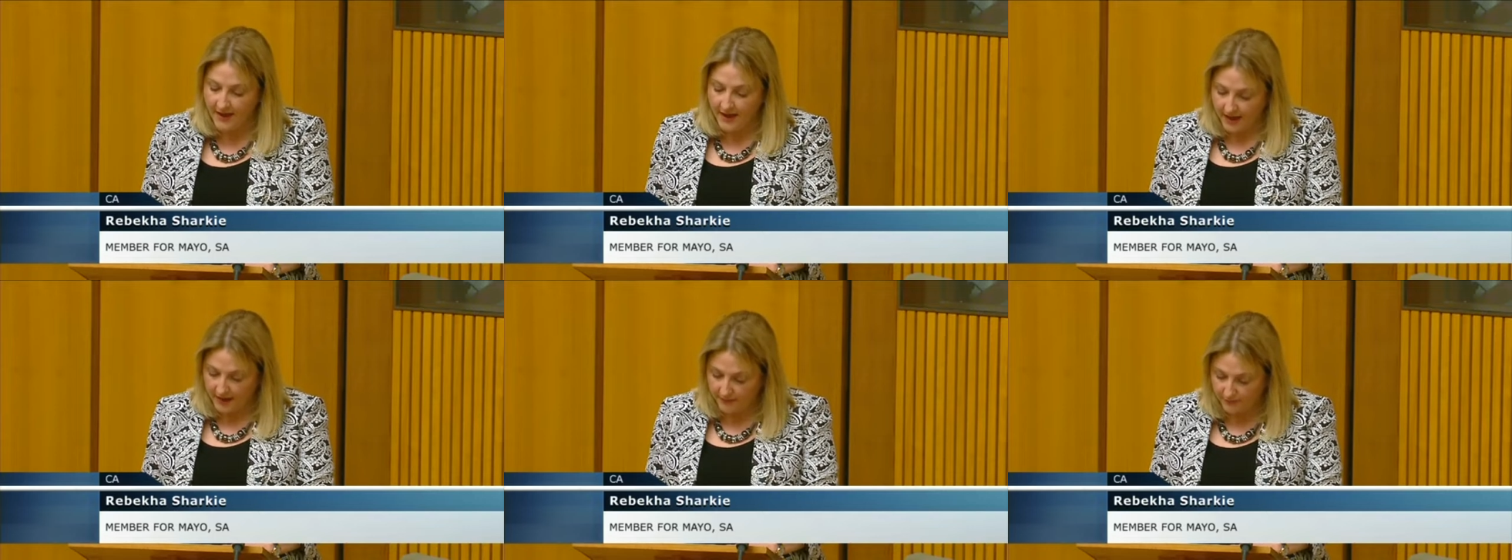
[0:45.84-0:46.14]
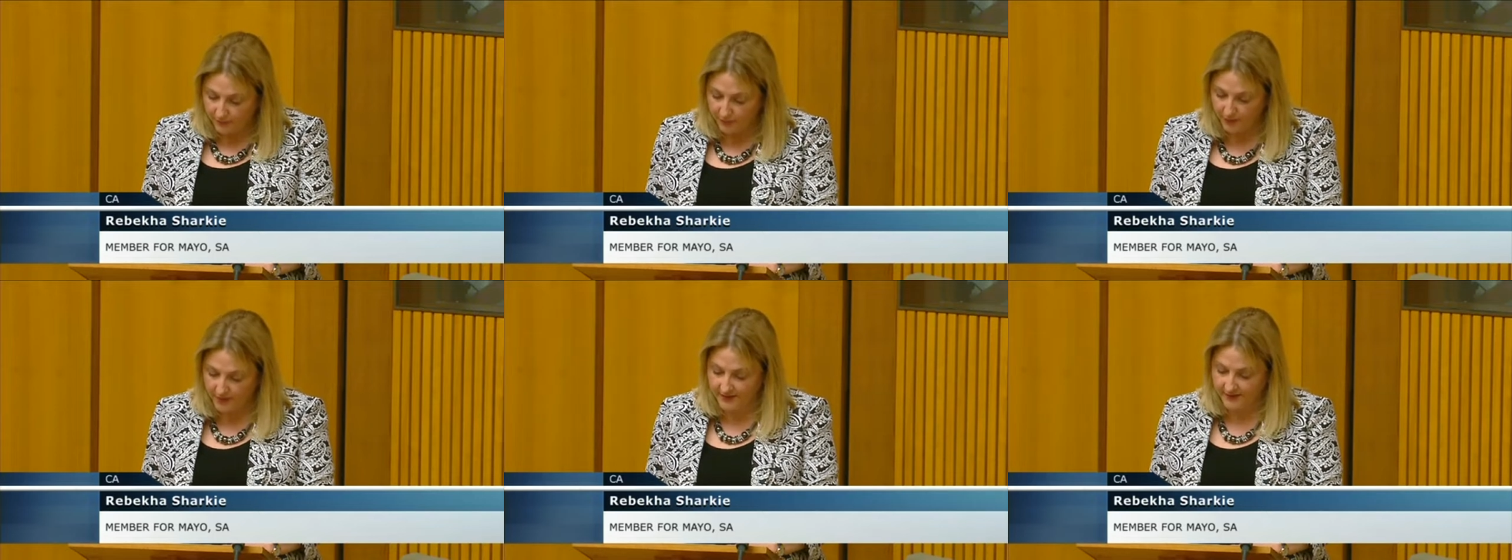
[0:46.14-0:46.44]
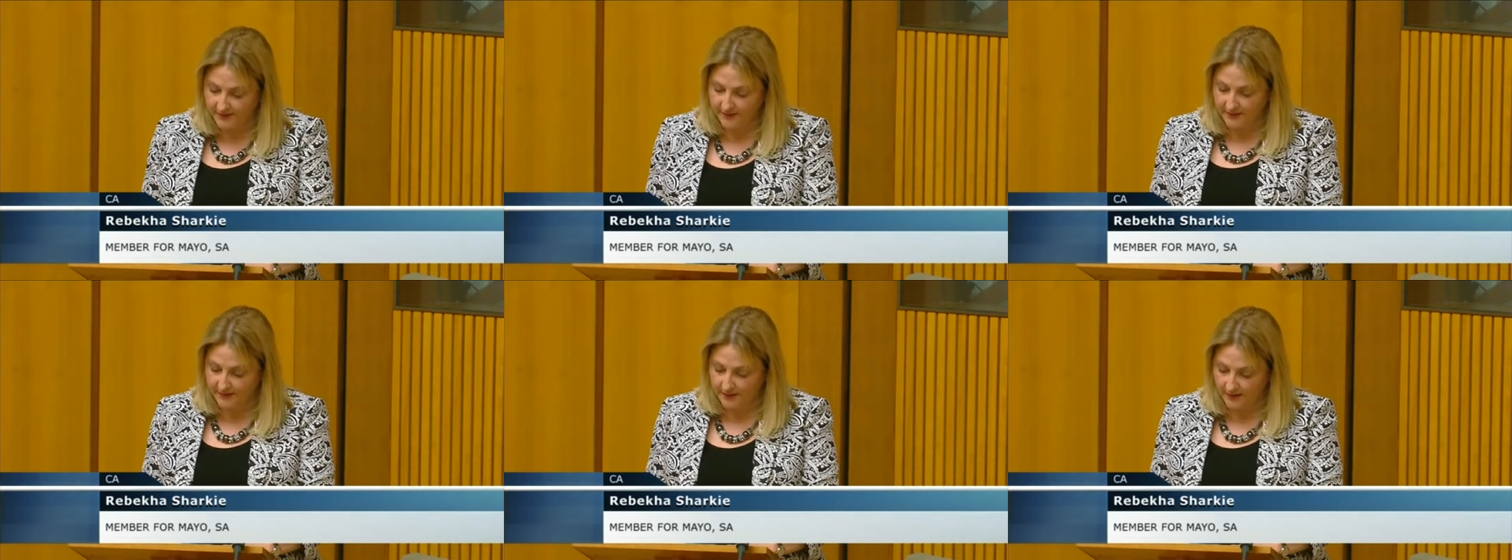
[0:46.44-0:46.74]
At
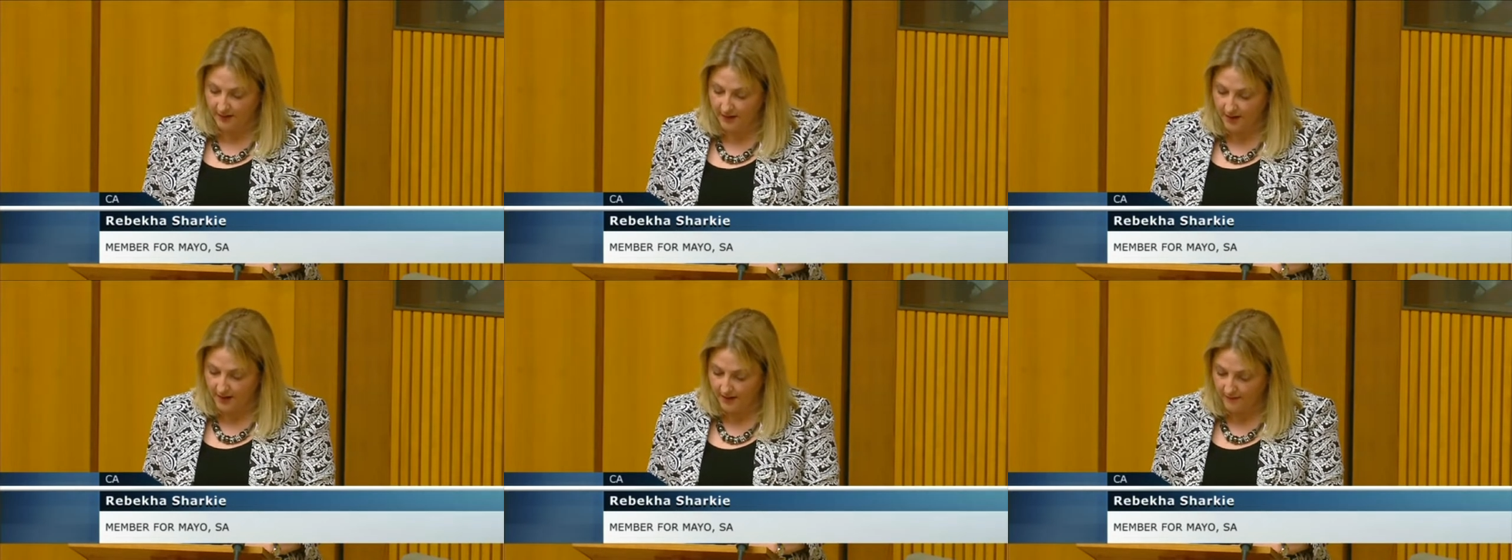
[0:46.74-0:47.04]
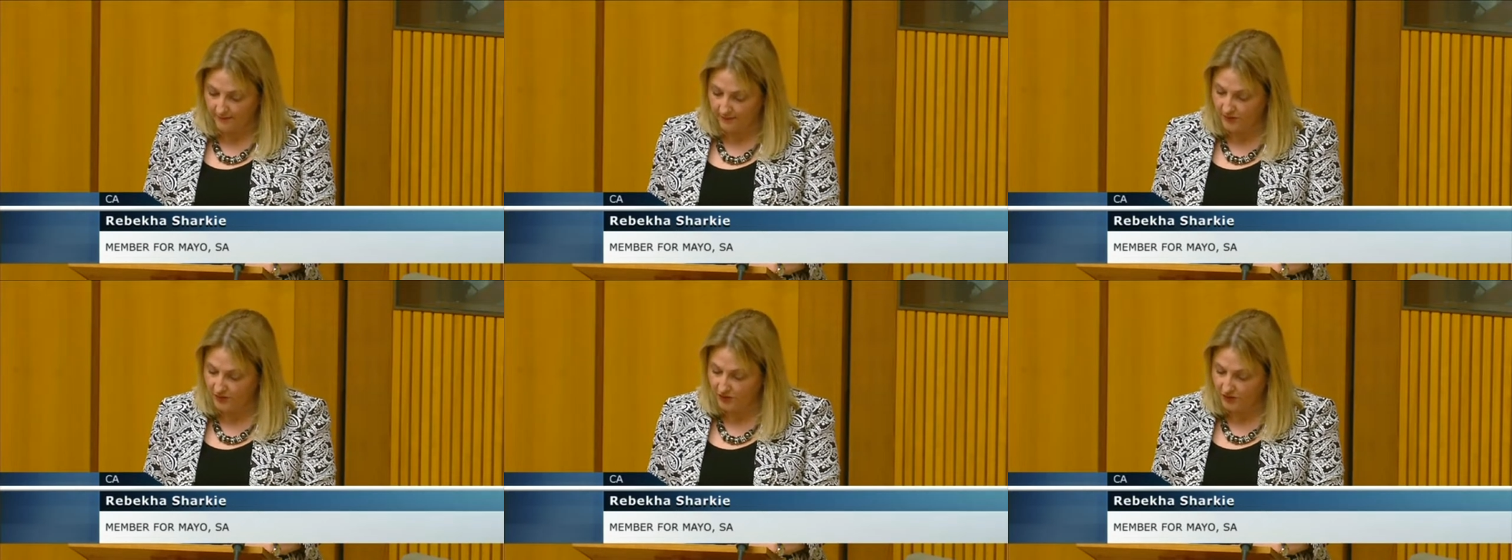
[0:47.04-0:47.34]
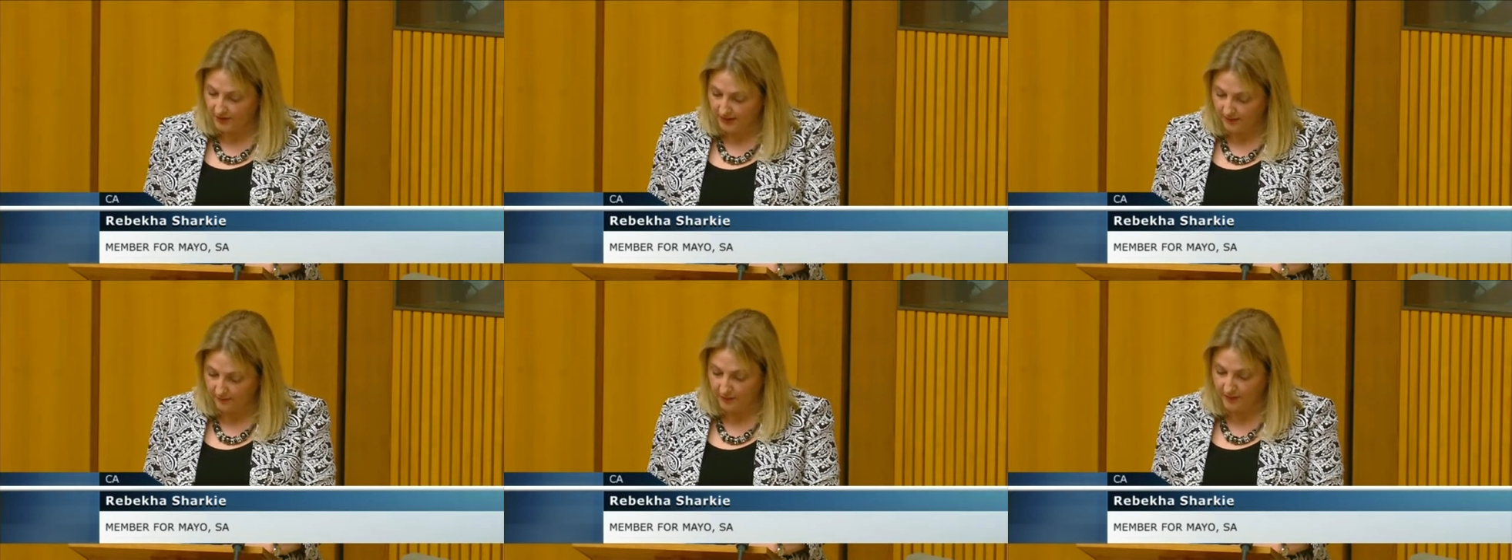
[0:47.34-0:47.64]
present, the live
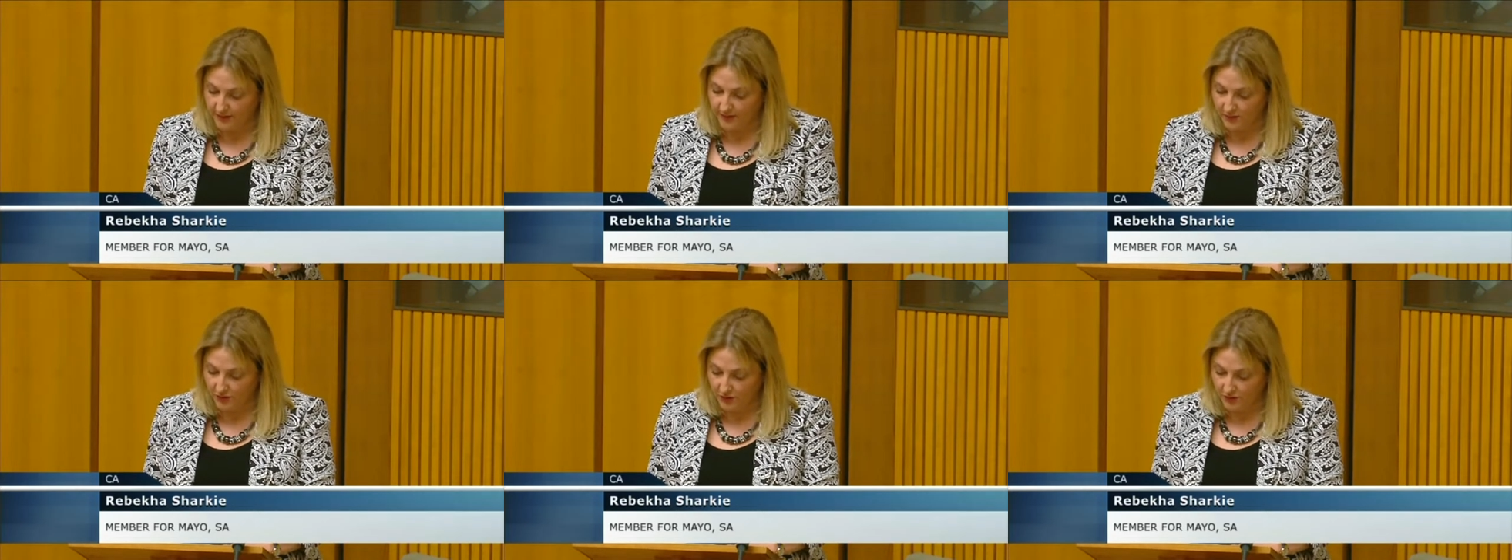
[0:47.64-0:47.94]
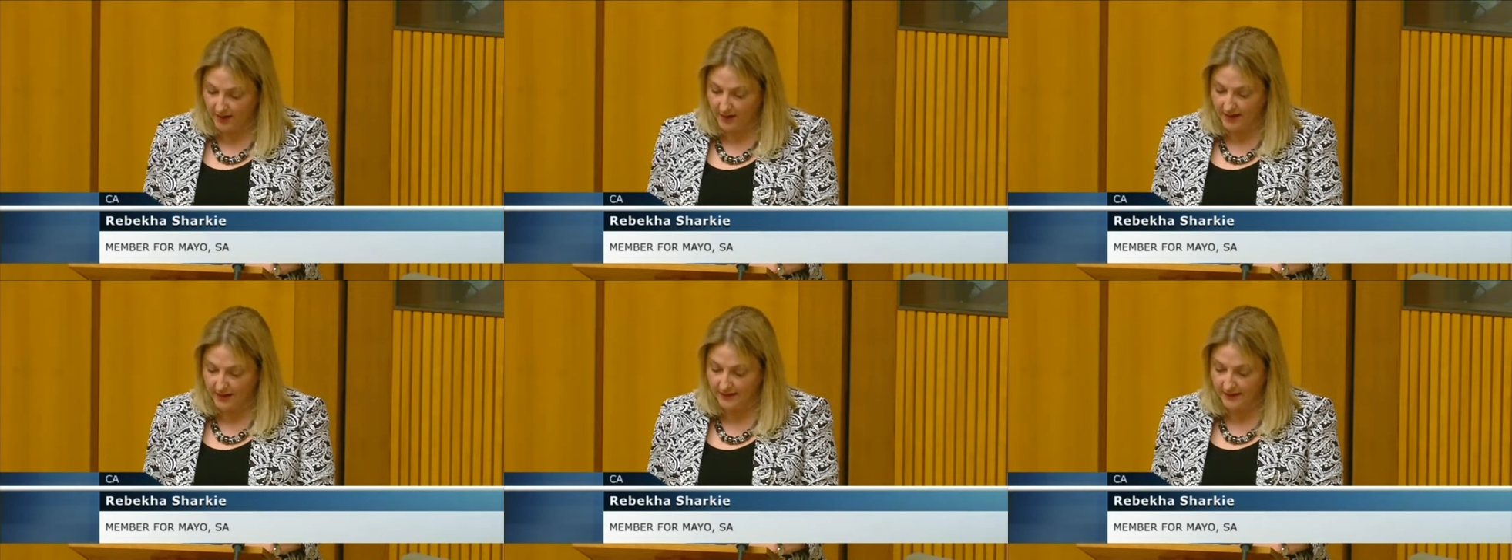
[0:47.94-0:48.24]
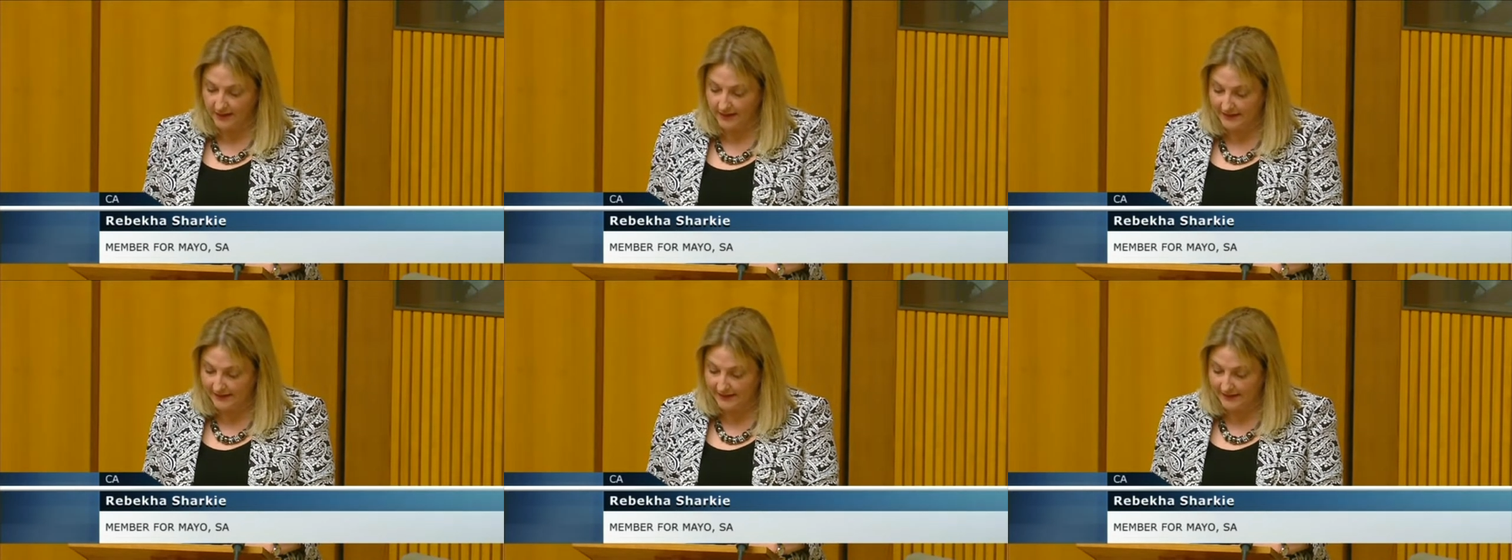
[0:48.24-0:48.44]
sheep trade